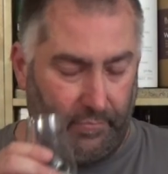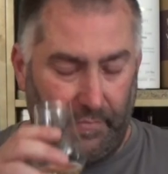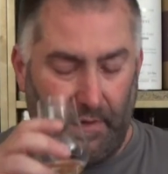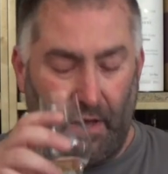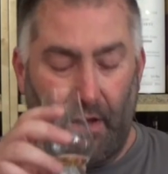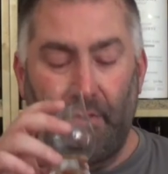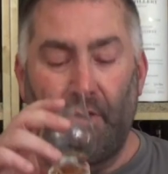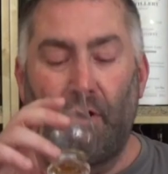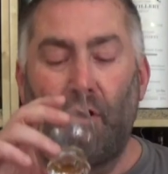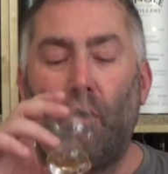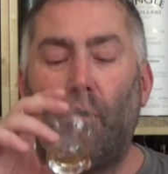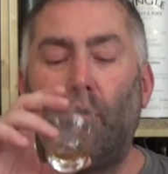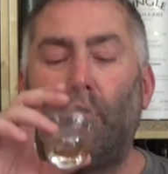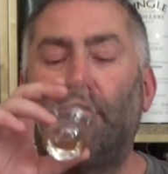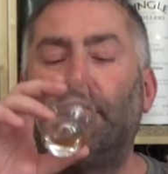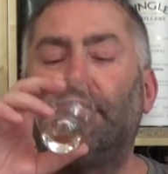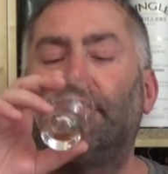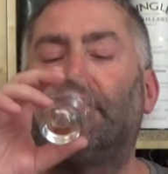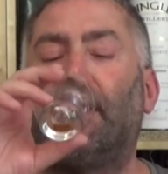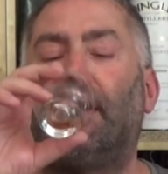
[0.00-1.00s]
on the
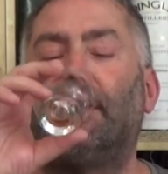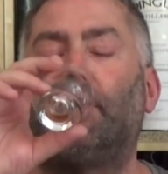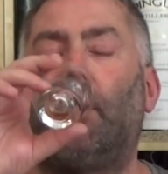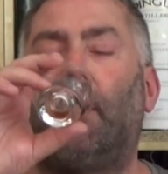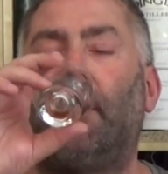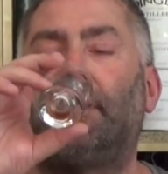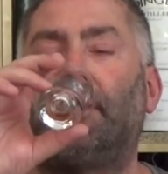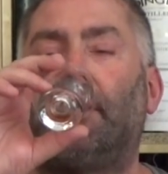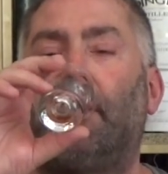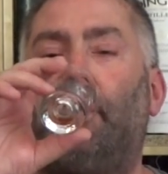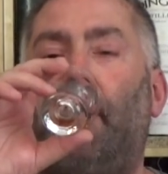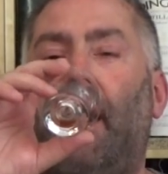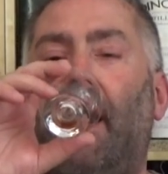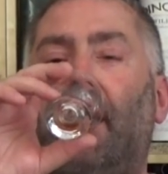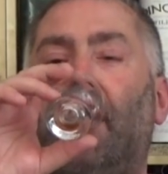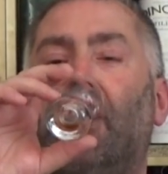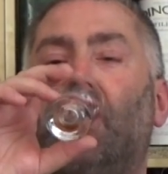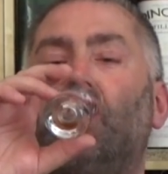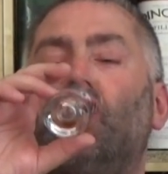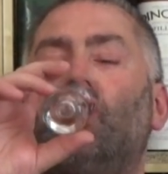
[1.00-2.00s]
nose as well as on the
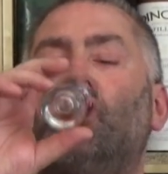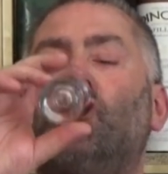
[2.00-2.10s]
palate.